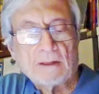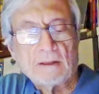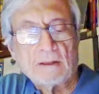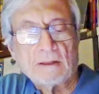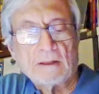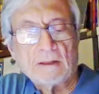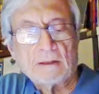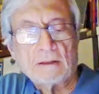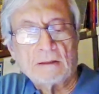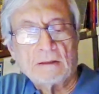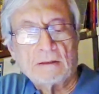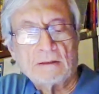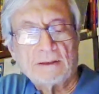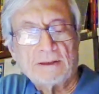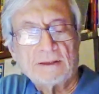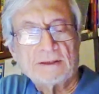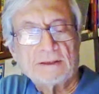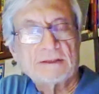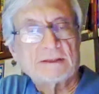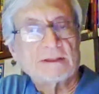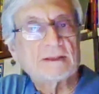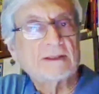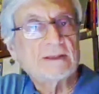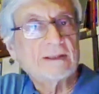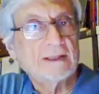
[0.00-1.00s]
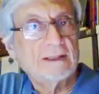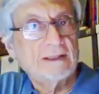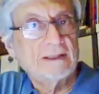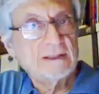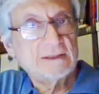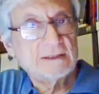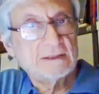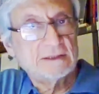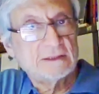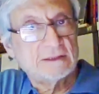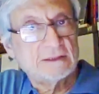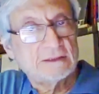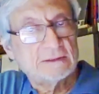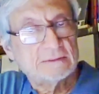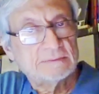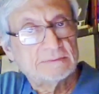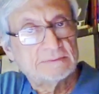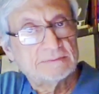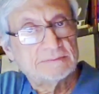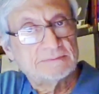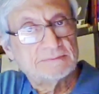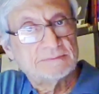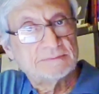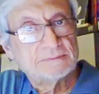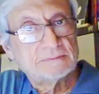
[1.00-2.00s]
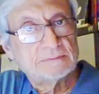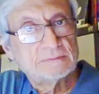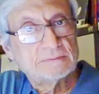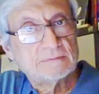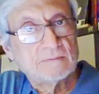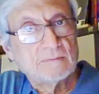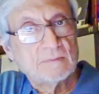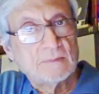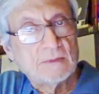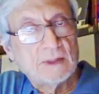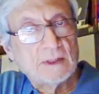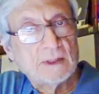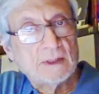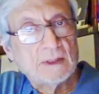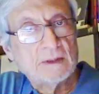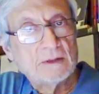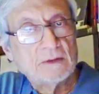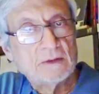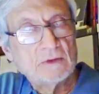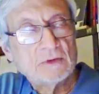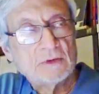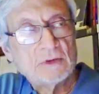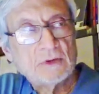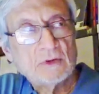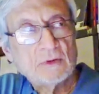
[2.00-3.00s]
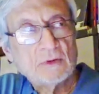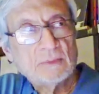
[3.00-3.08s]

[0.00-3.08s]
There's the case, and you know